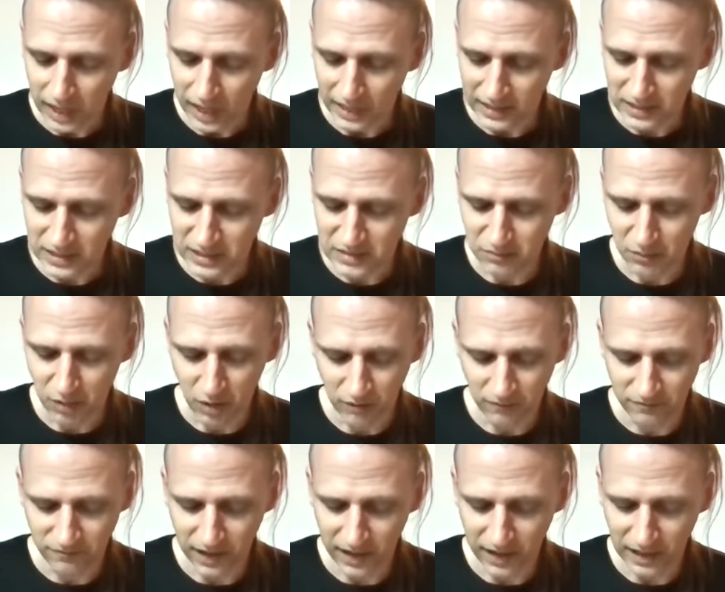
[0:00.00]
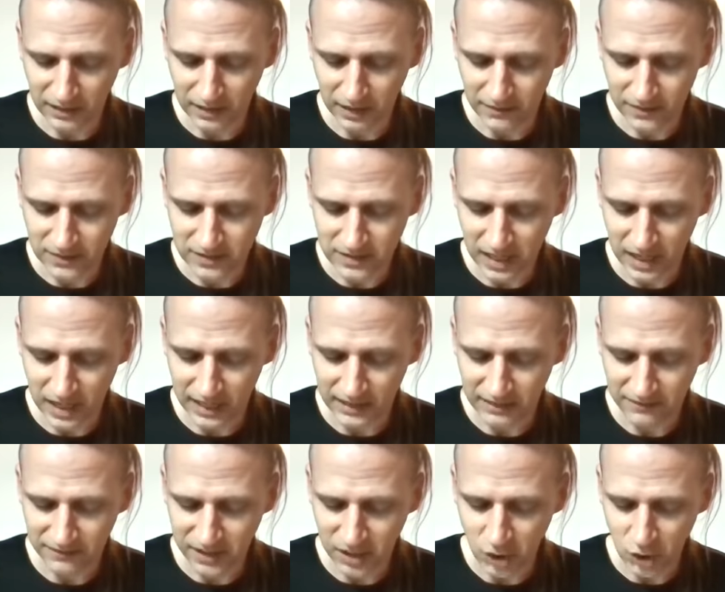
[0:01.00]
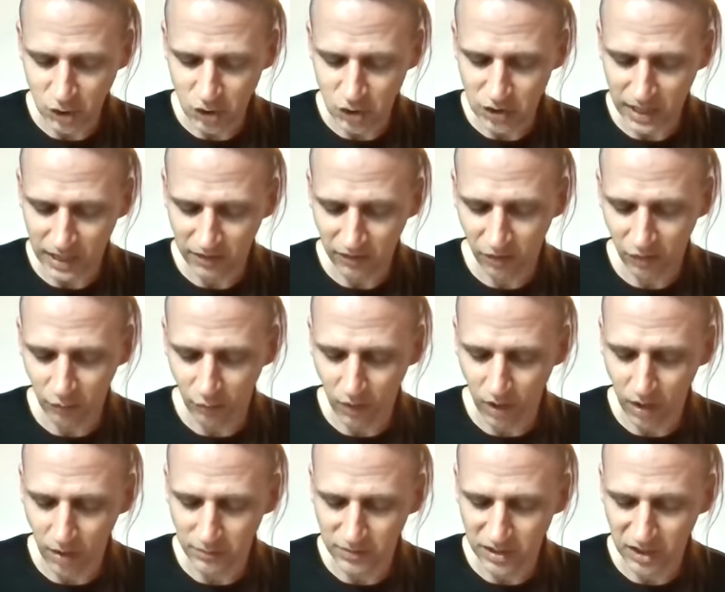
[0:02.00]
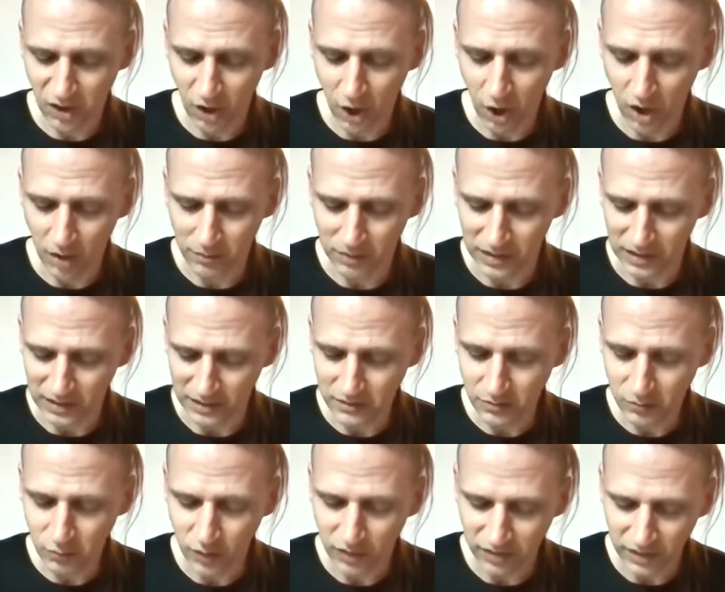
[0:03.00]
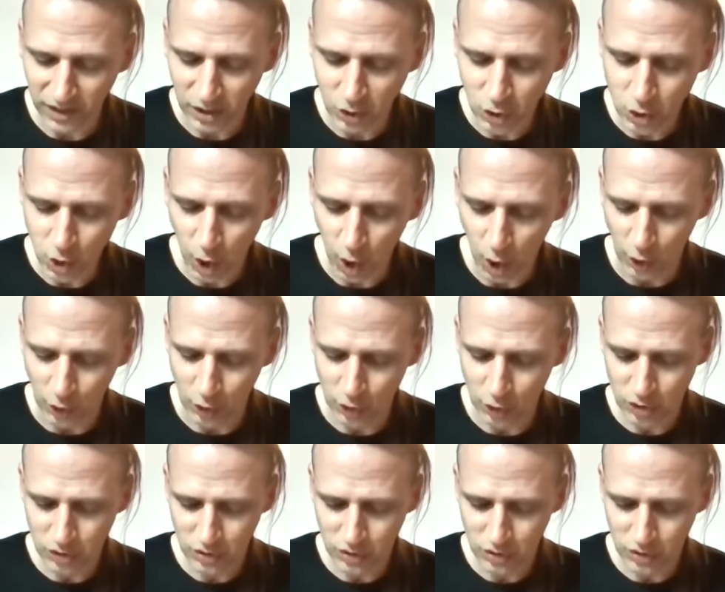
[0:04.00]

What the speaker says: and a small vein on the side of each neck throbbed in harmony with each heart.